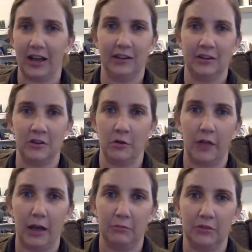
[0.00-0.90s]
I didn't know
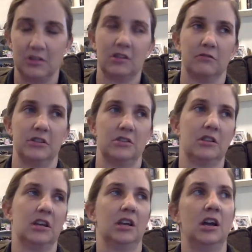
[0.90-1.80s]
that until
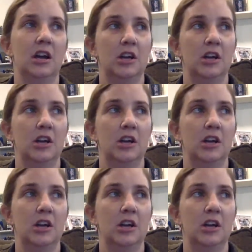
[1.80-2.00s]
recently.